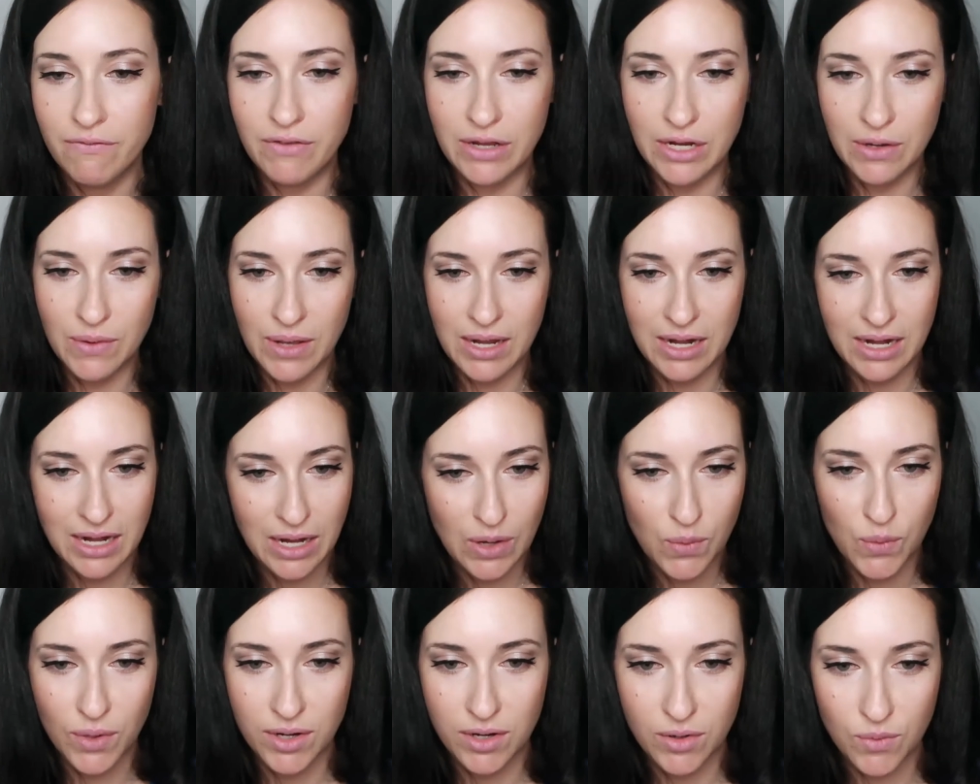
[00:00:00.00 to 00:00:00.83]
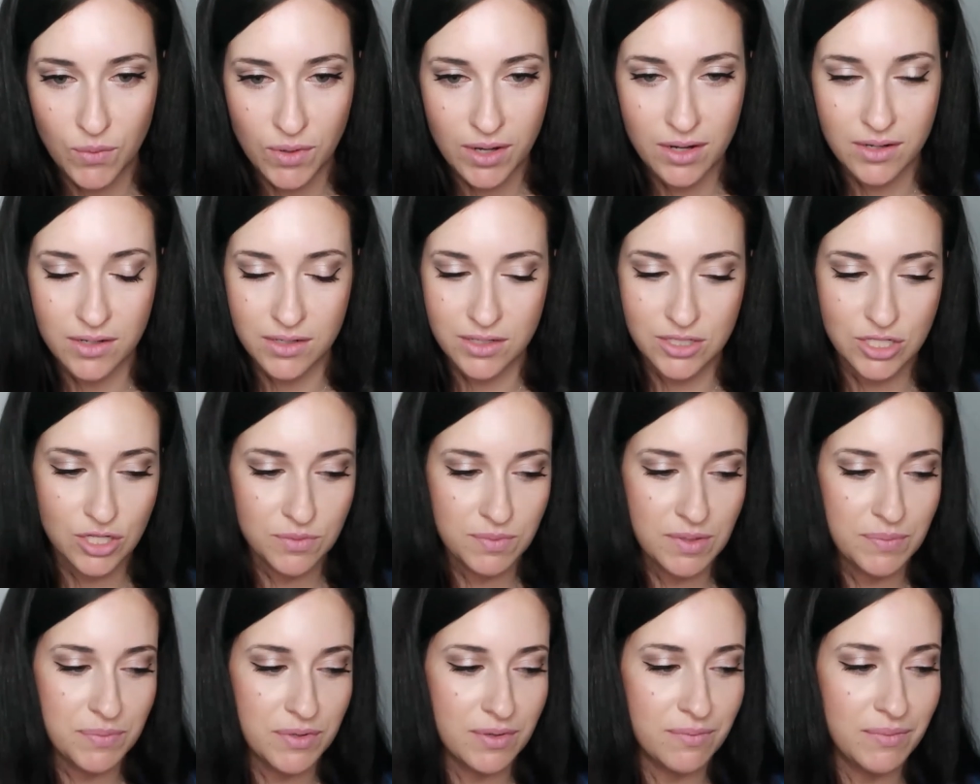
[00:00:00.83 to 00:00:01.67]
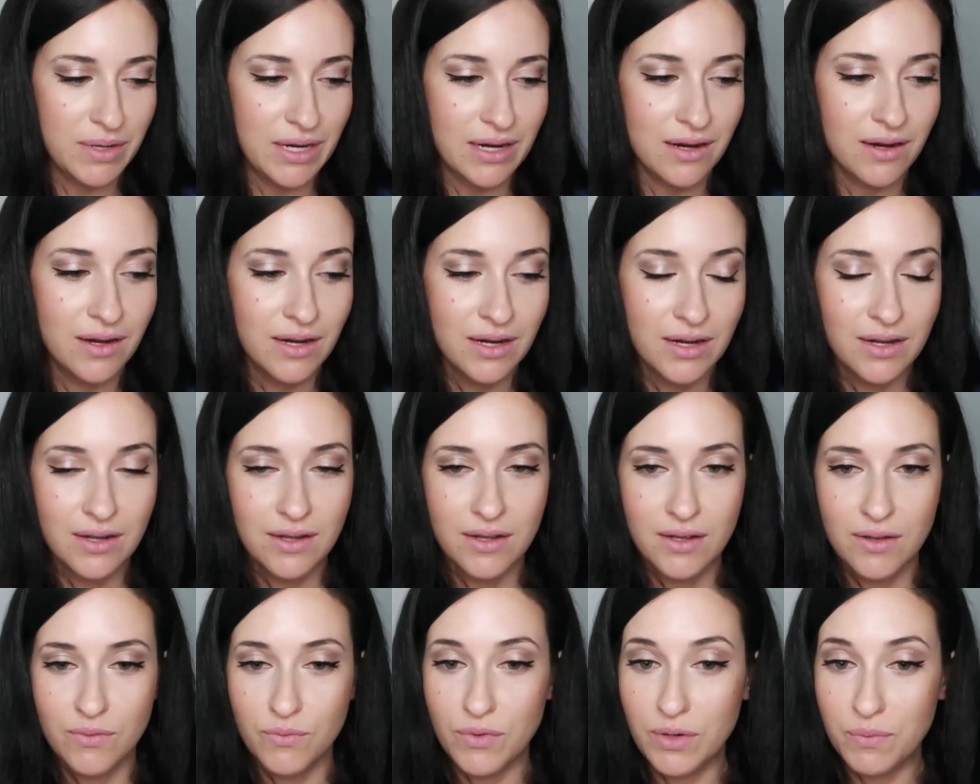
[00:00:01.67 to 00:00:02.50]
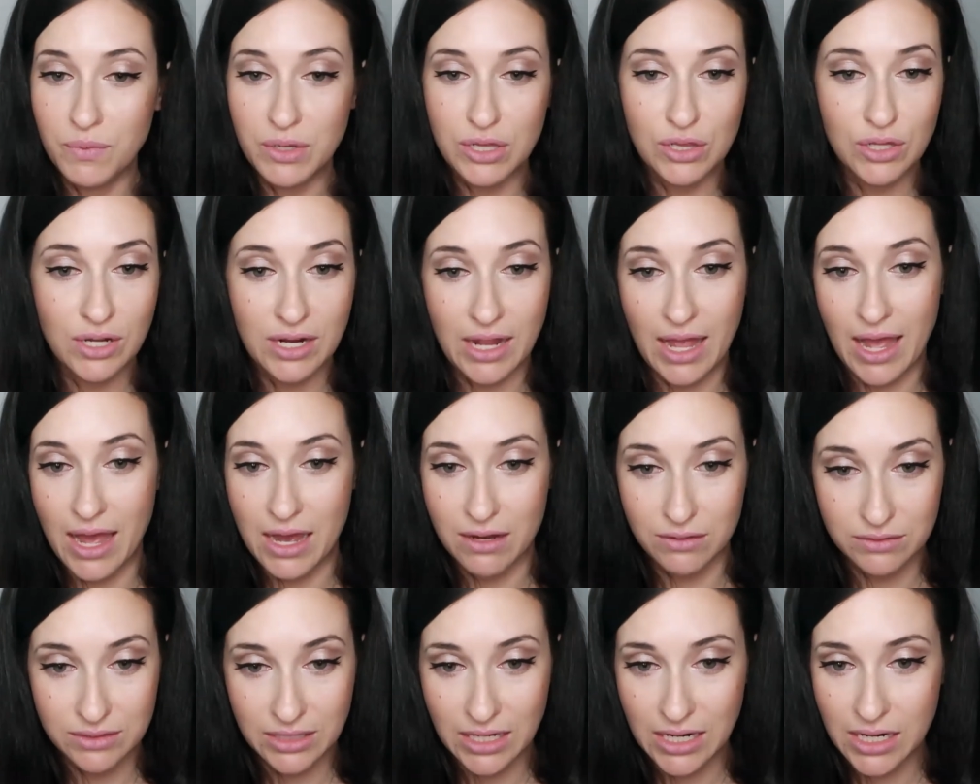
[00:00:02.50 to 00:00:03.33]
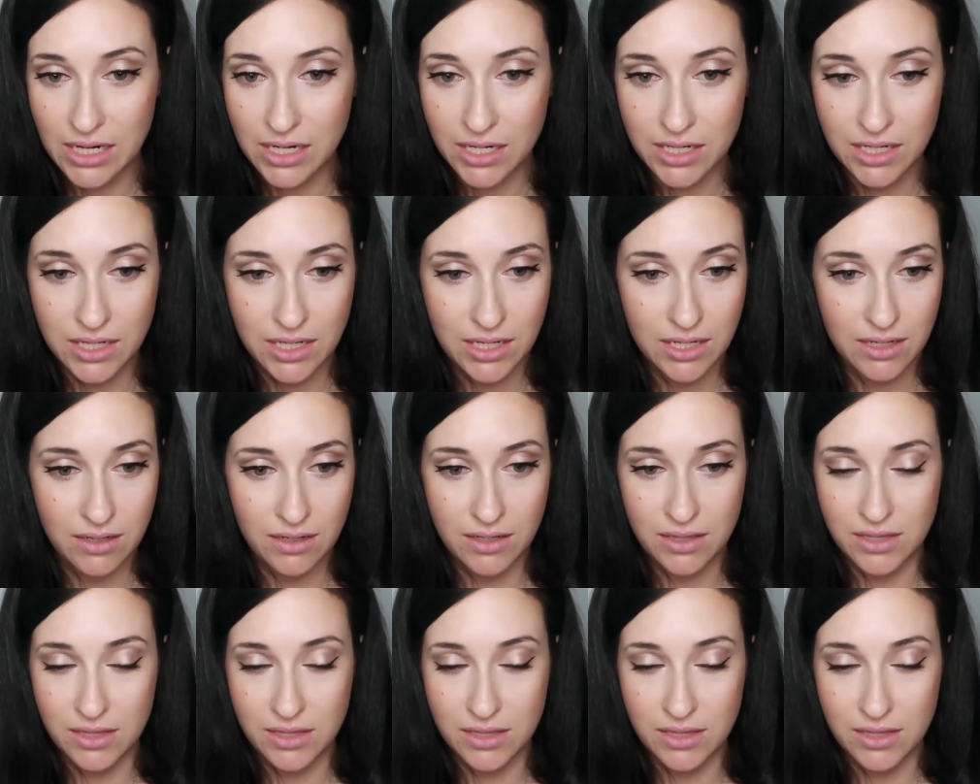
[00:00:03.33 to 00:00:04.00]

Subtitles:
Video Editing 101 on Adobe Premiere, when we look out there